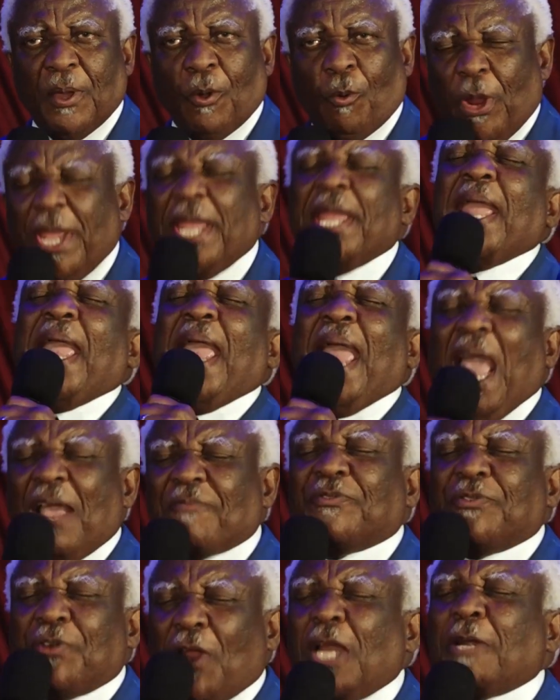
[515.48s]
We
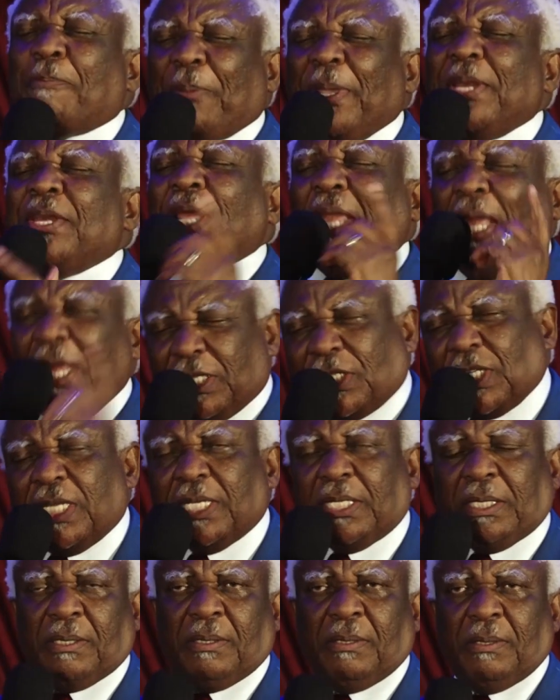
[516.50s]
have not been
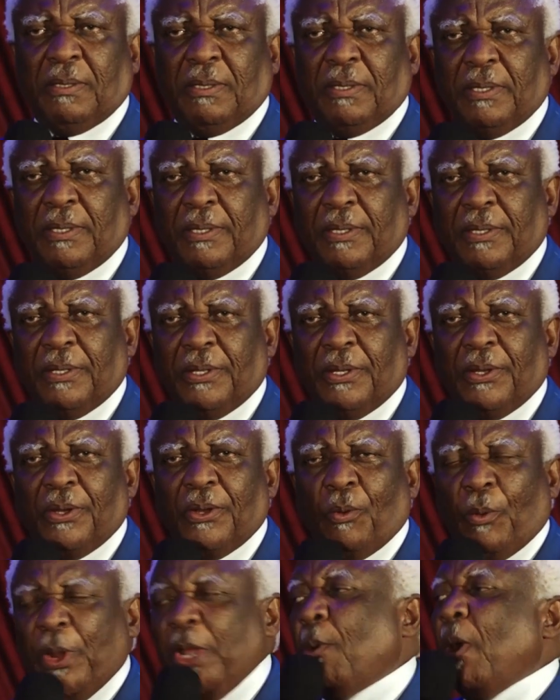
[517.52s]
eating.
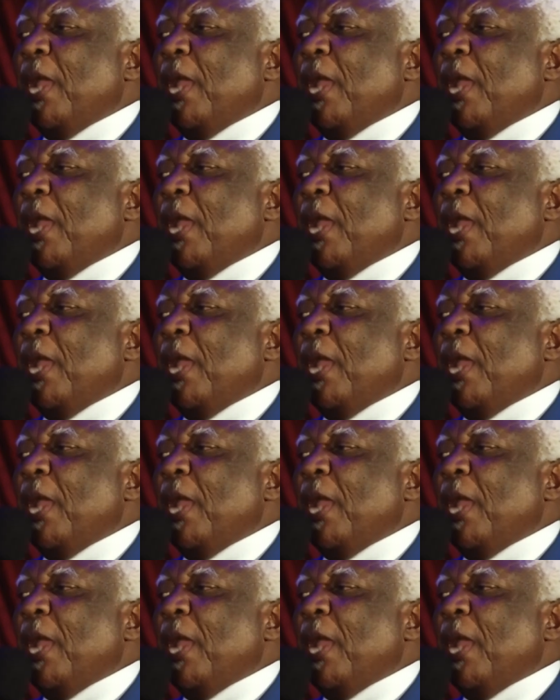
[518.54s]
We